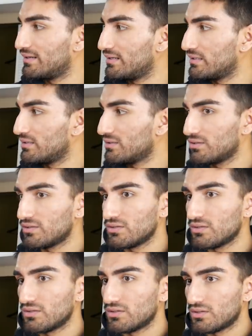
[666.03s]

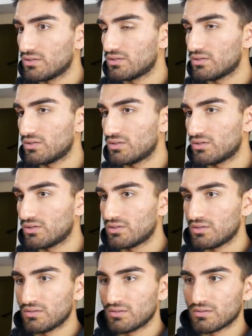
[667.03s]

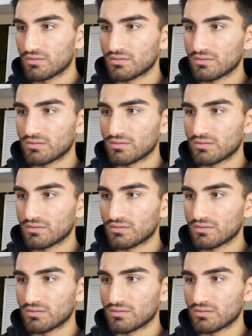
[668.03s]
(silent)